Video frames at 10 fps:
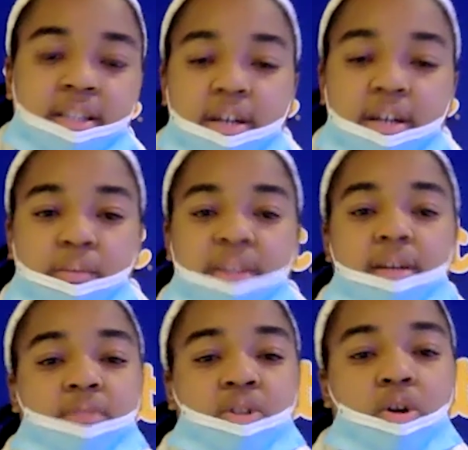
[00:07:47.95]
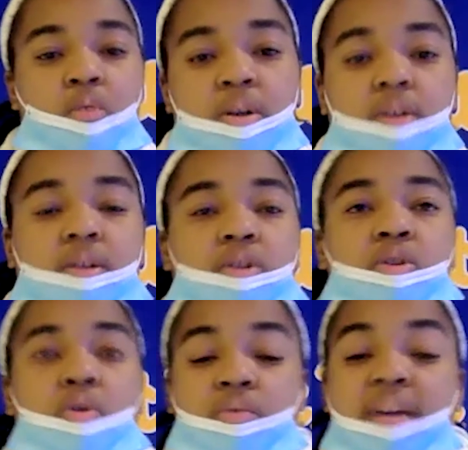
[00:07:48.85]
and we definitely don't want to go
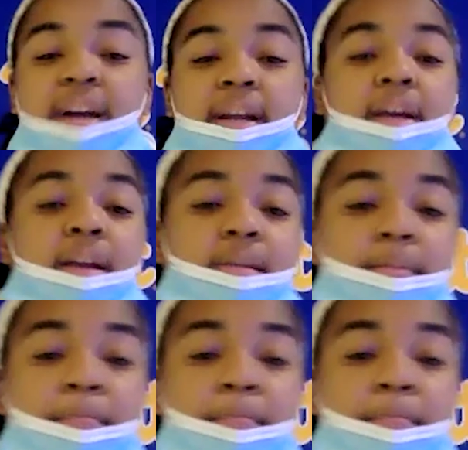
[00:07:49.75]
through that again.